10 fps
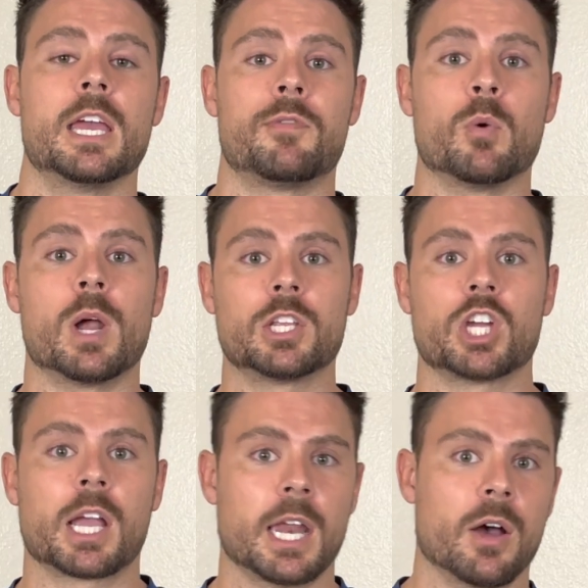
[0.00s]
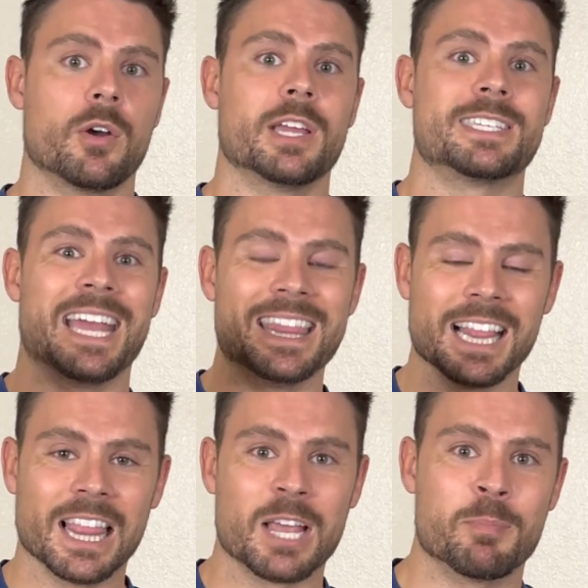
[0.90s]
If you want to check it out, it's in the
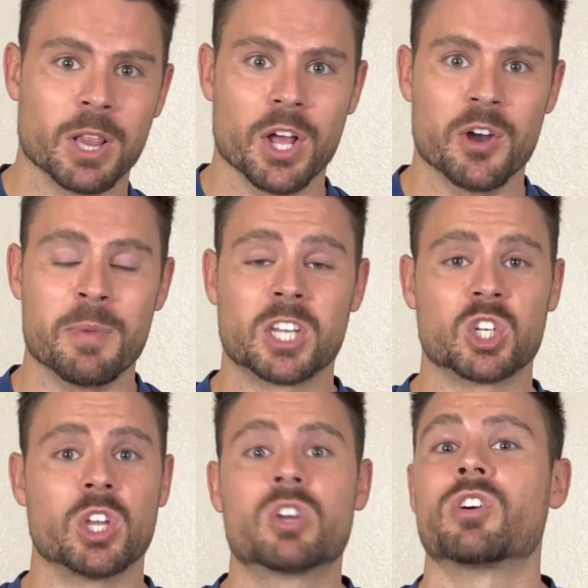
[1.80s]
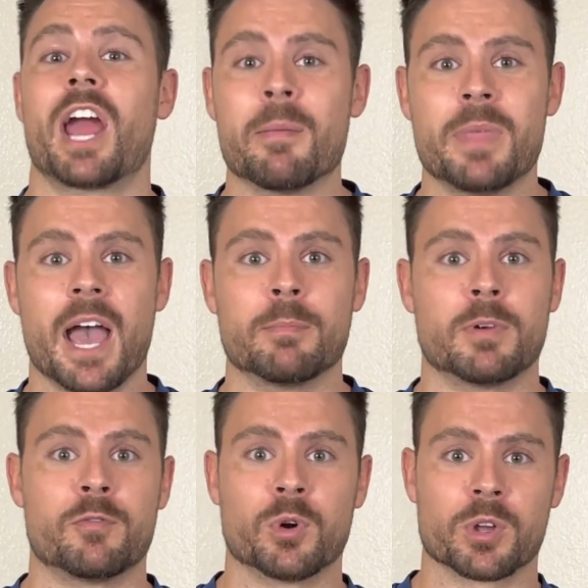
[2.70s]
link below. Make sure you grab that
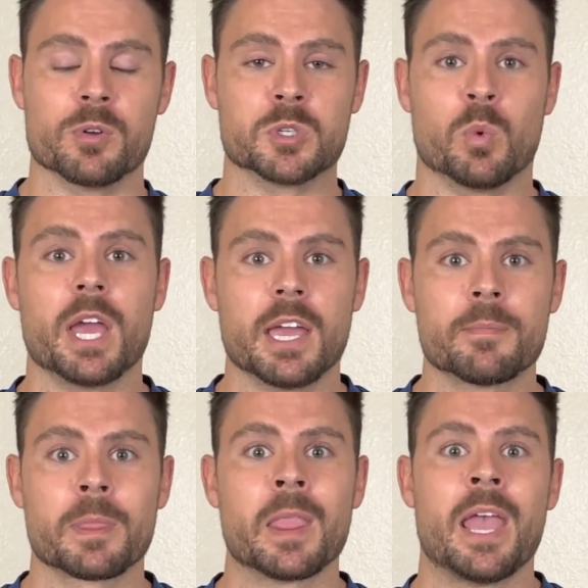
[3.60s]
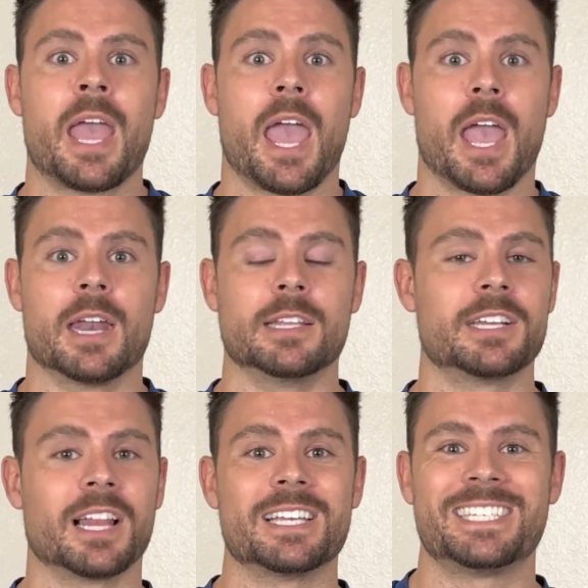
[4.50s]
before it goes away. And
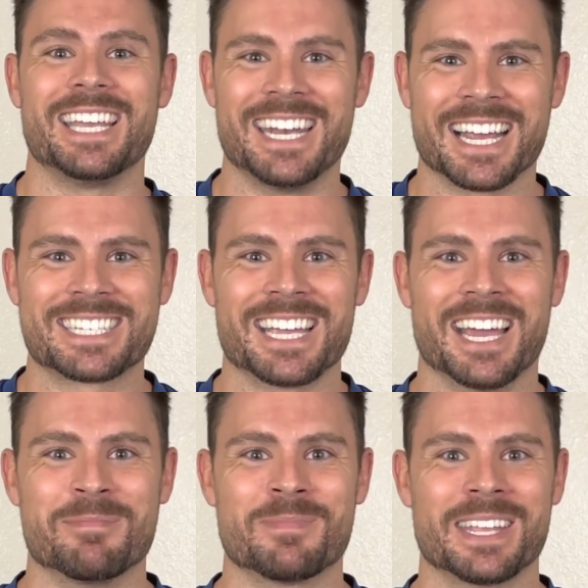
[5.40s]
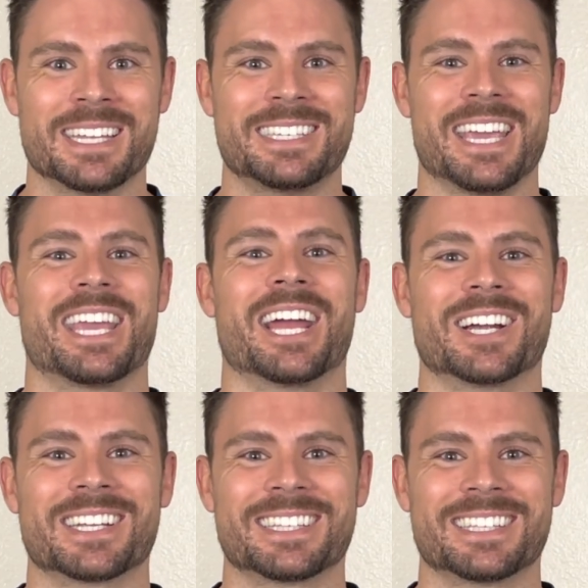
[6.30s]
until I see you next time, take care.